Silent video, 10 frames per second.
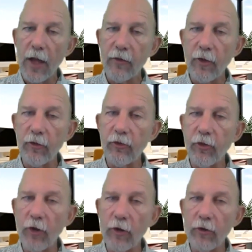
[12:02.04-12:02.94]
those
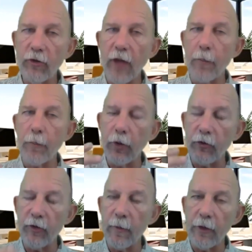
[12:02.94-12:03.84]
sugars and
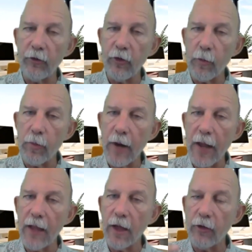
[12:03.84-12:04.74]
puts them into your
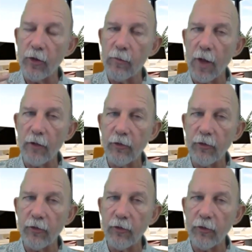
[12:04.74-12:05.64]
brain and your
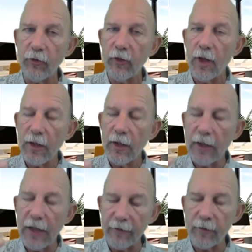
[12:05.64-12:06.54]
muscles,
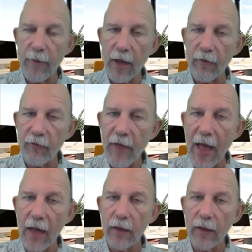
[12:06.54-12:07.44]
keeps them out of
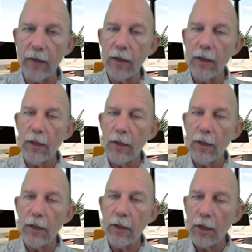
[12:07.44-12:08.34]
fat.
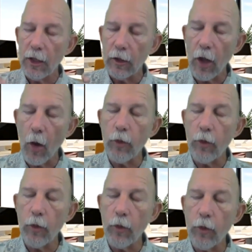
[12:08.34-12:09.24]
It
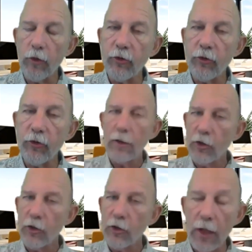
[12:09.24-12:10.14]
lowers your
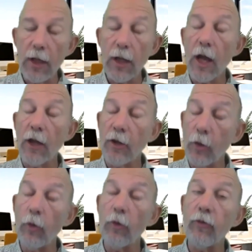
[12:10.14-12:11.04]
appetite.
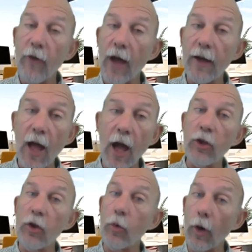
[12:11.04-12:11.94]
You don't want to eat,
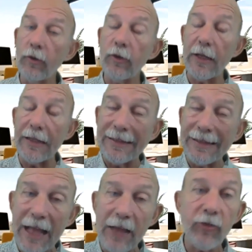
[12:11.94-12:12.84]
and you will find out you
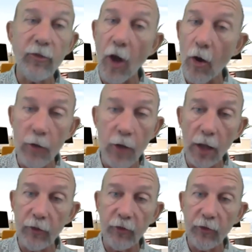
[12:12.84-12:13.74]
want to eat less
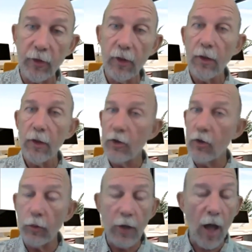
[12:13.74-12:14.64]
donuts.
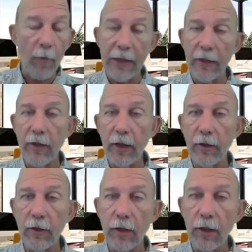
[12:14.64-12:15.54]
You will not be
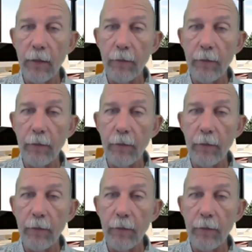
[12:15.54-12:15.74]
addicted to them.